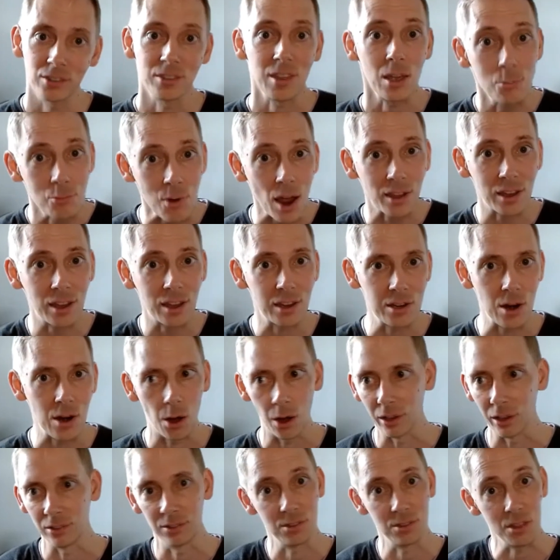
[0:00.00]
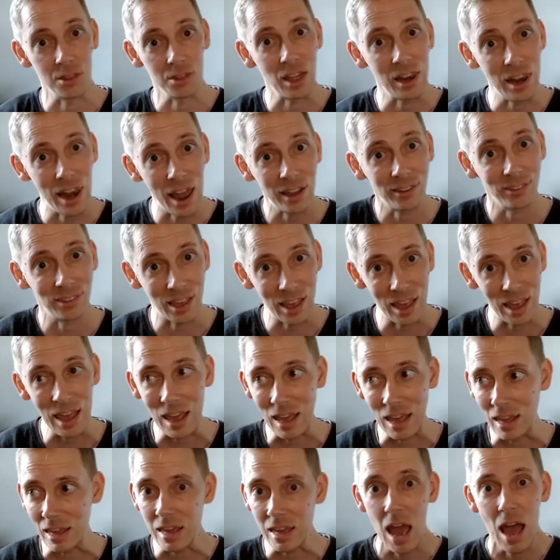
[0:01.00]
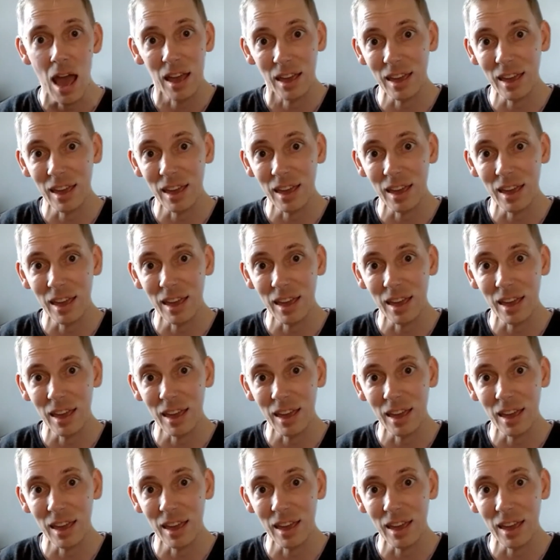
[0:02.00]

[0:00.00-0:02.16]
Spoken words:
They recognize that the letter E